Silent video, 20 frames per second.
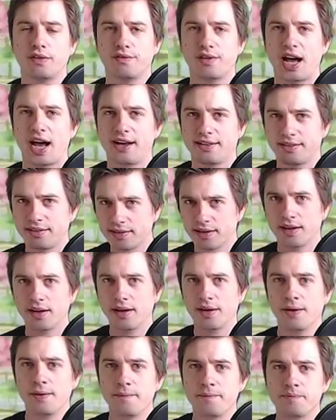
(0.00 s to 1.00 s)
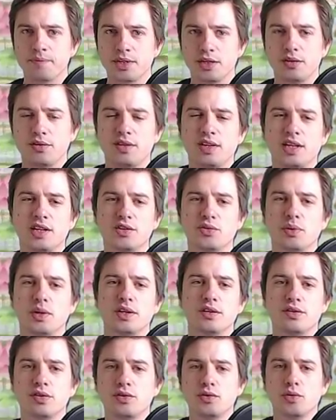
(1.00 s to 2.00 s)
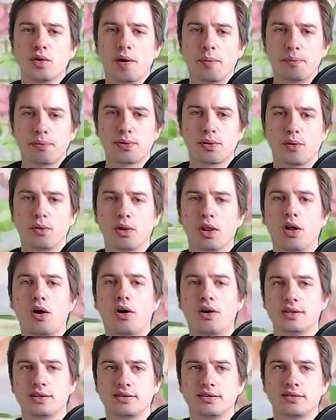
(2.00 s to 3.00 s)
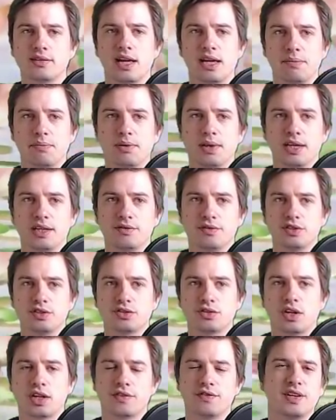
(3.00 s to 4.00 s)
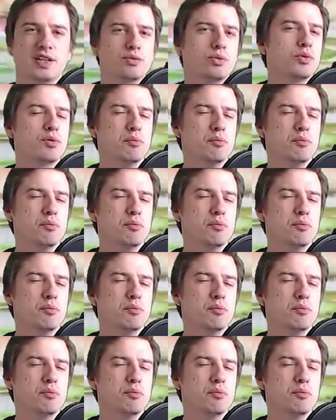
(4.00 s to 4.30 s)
that you didn't want to do a prolonged staple at the start that would